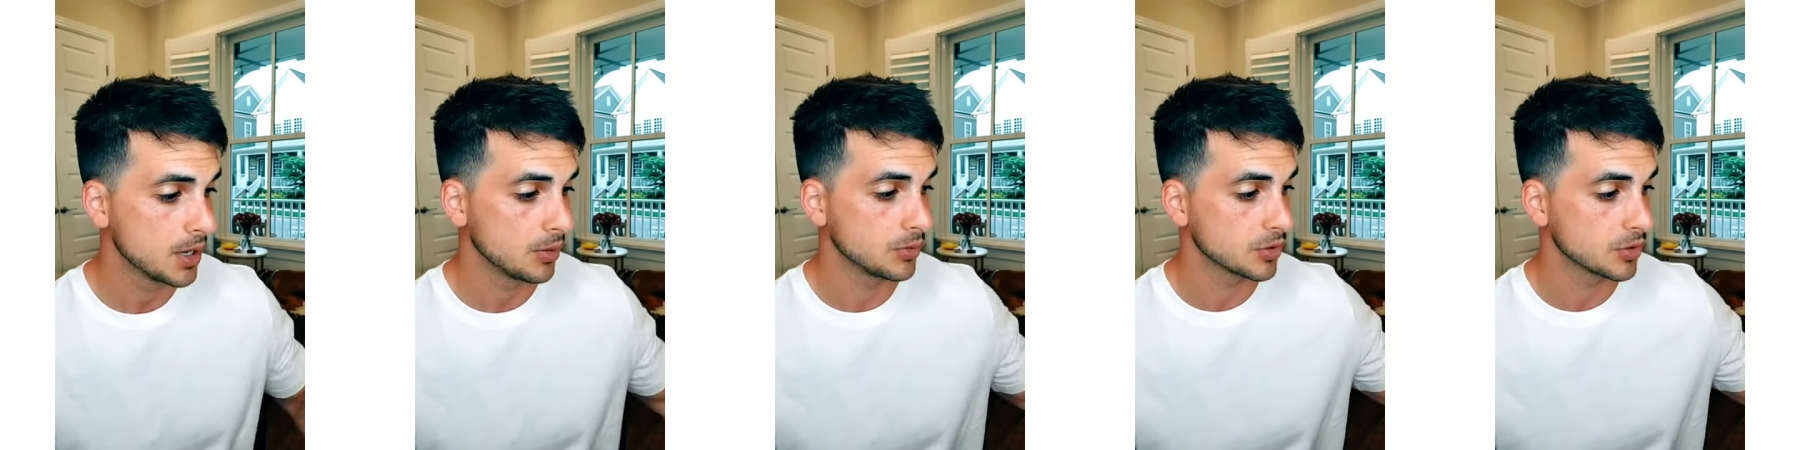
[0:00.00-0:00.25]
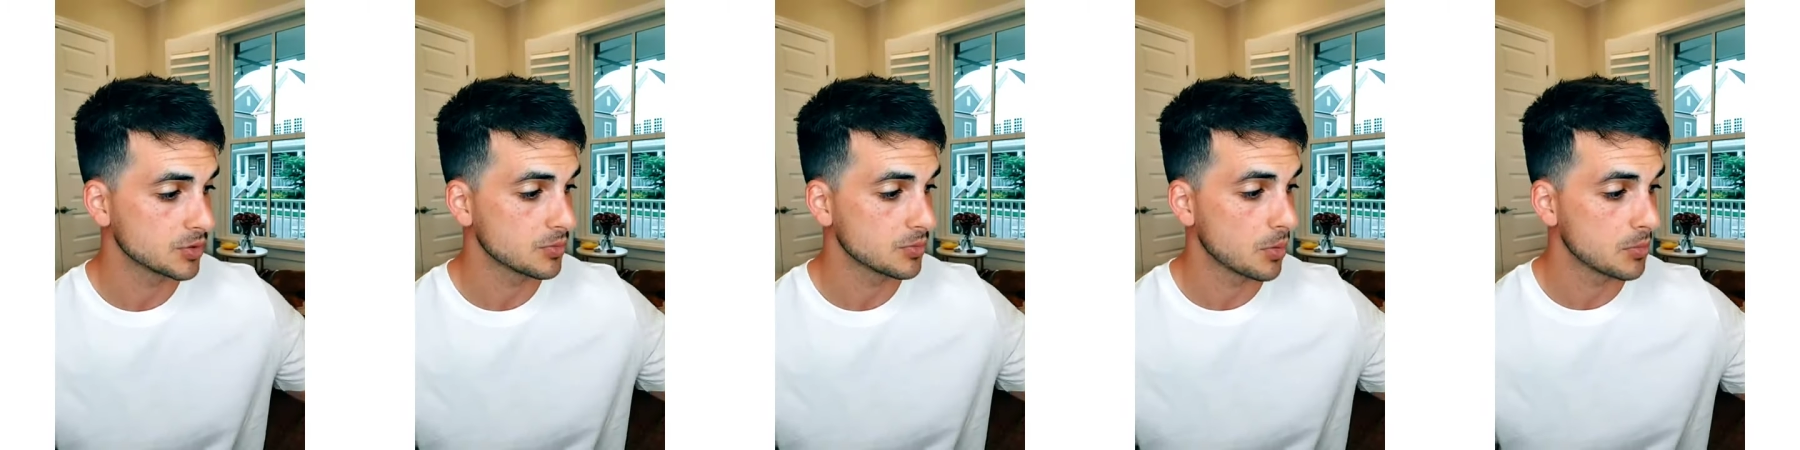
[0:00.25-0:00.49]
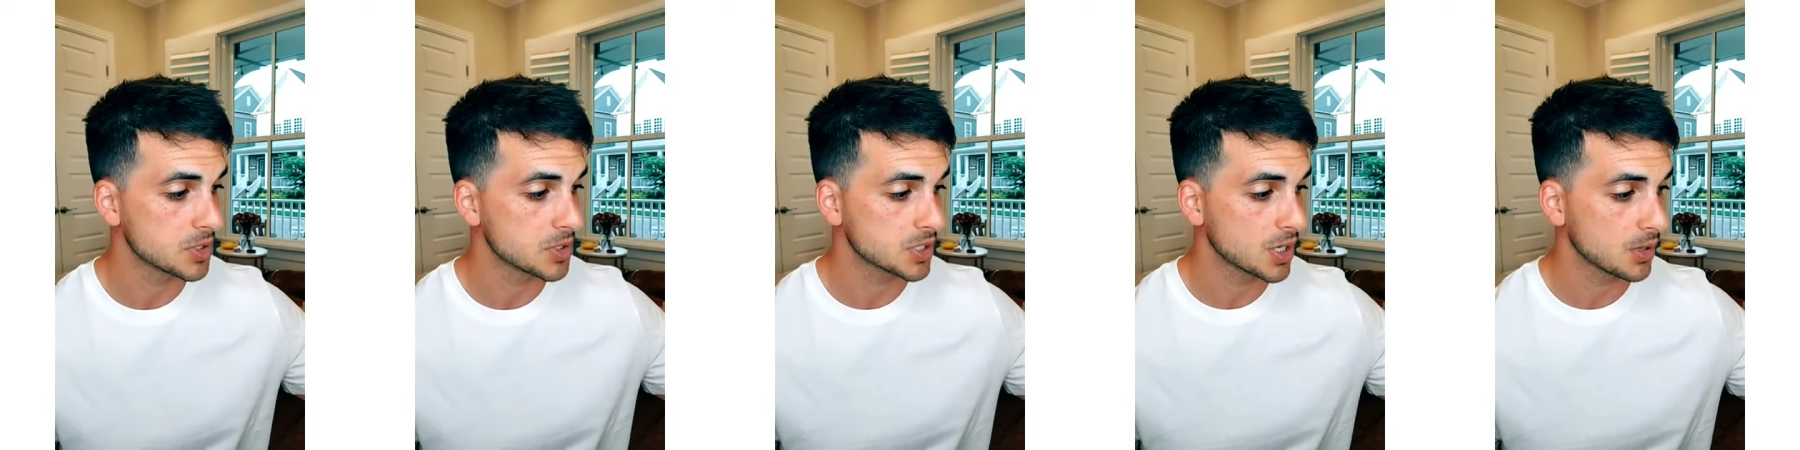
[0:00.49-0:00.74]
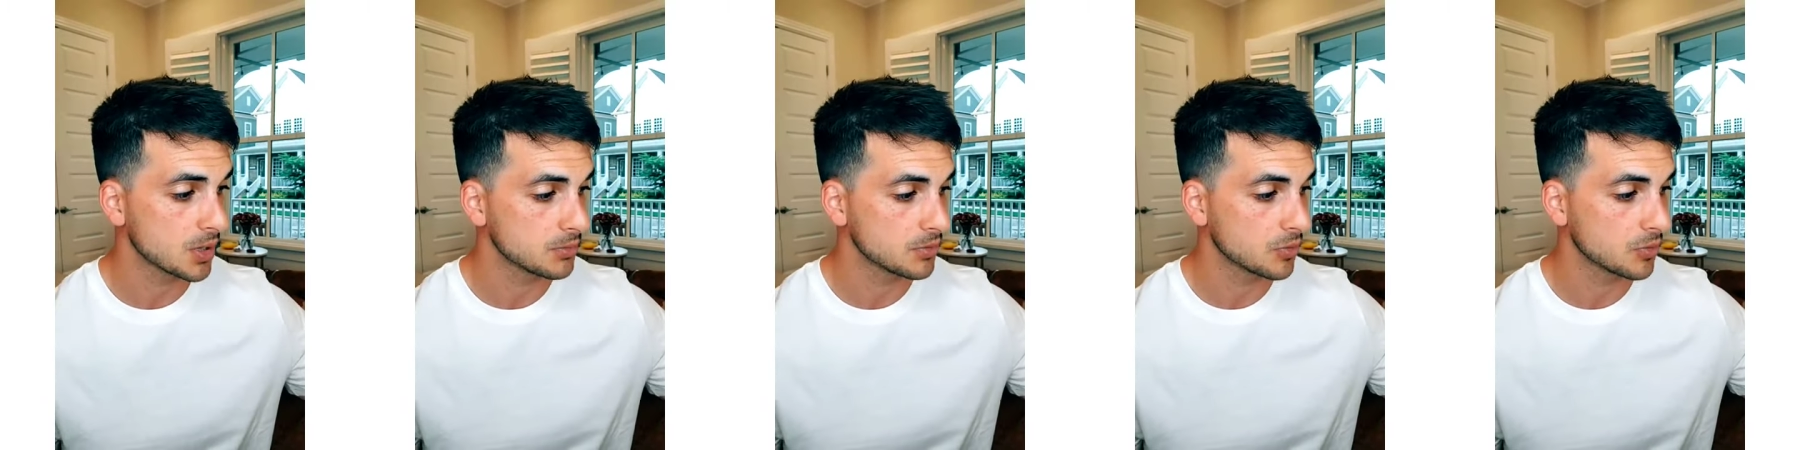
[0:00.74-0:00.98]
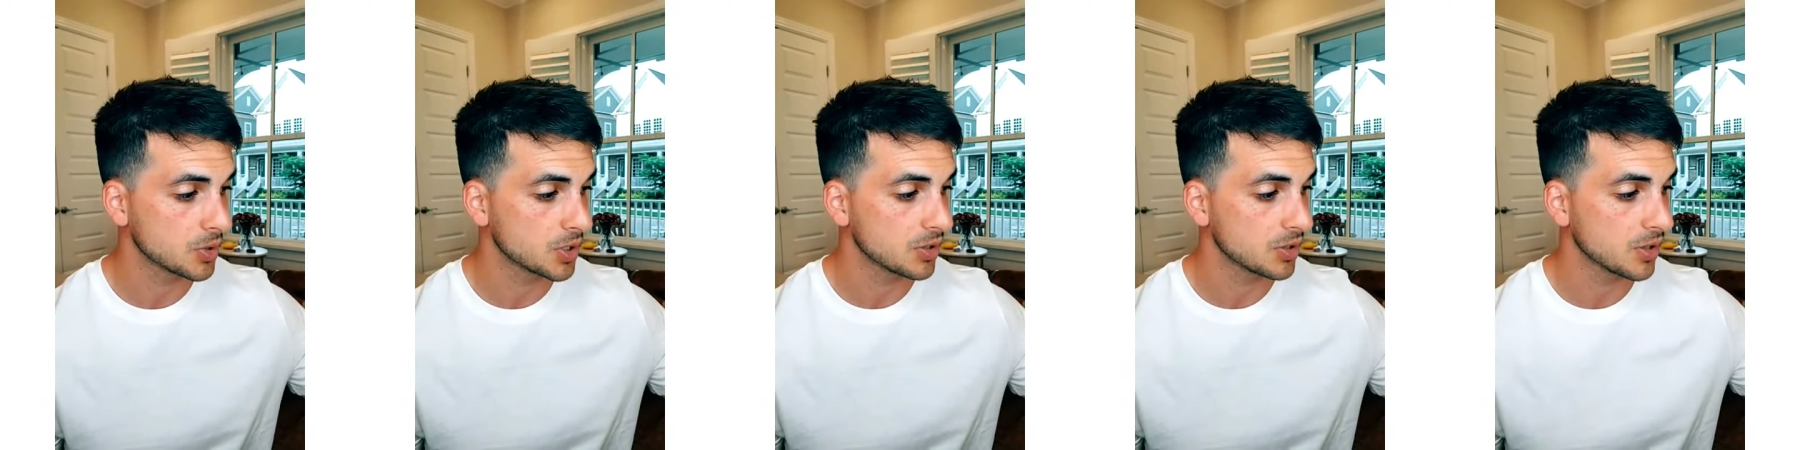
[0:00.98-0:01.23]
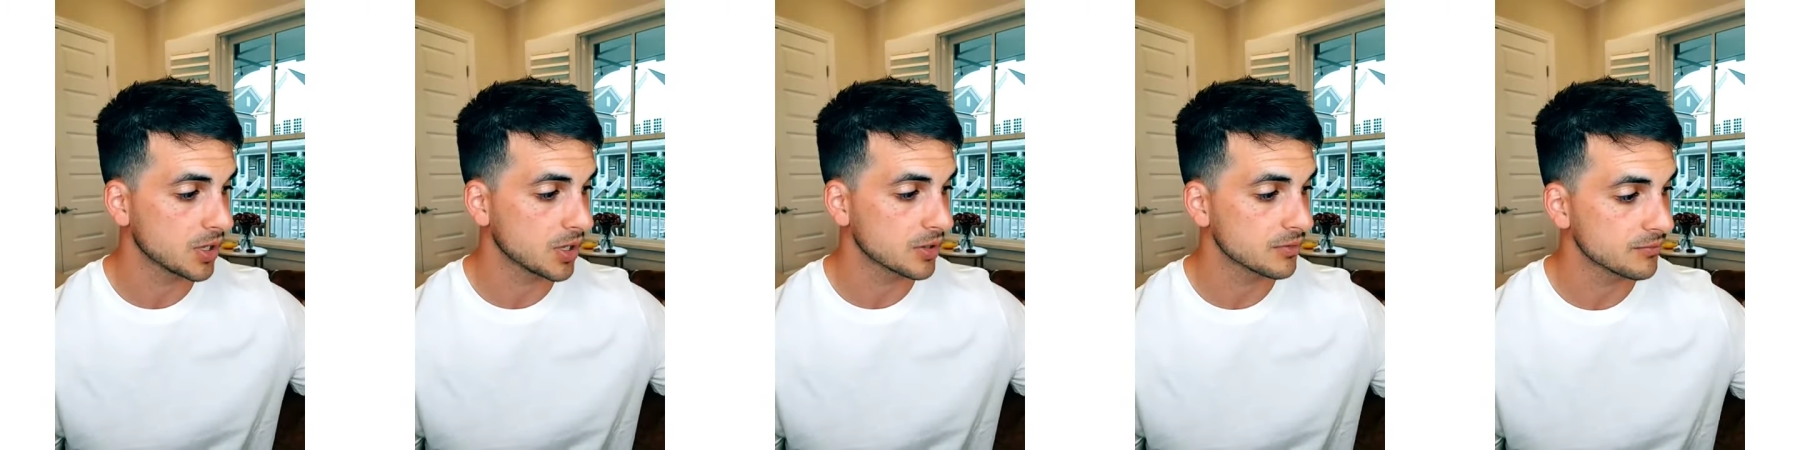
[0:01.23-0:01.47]
And those moments come when
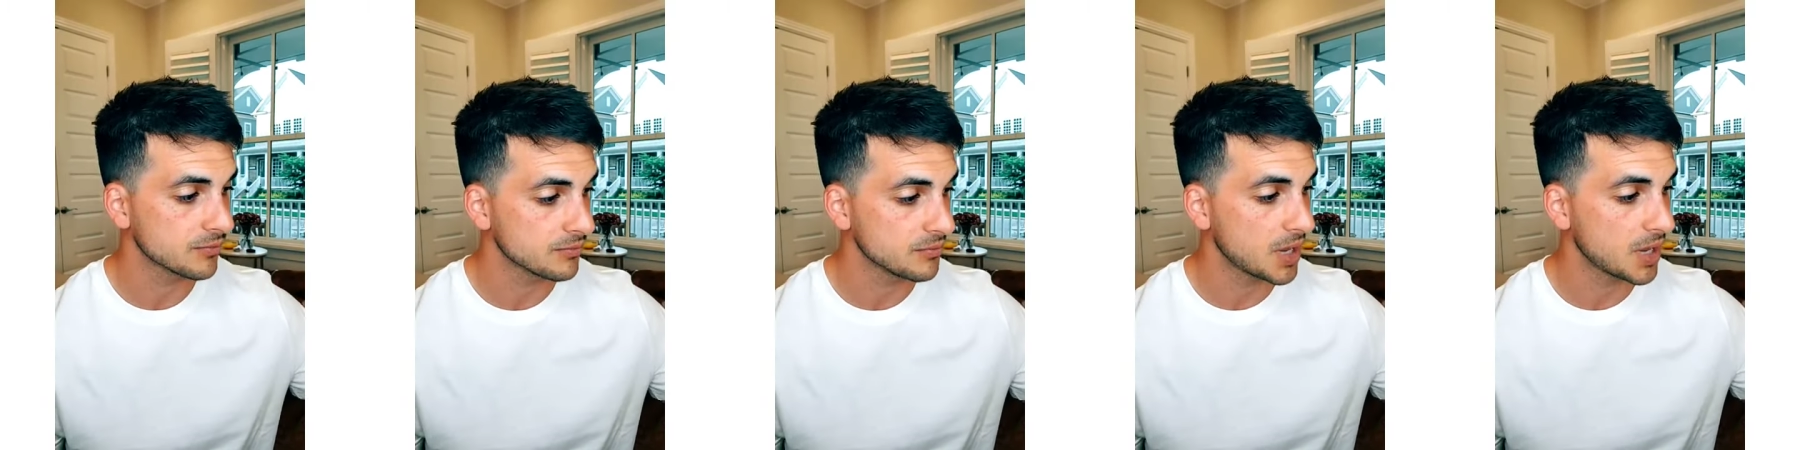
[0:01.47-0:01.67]
you're like,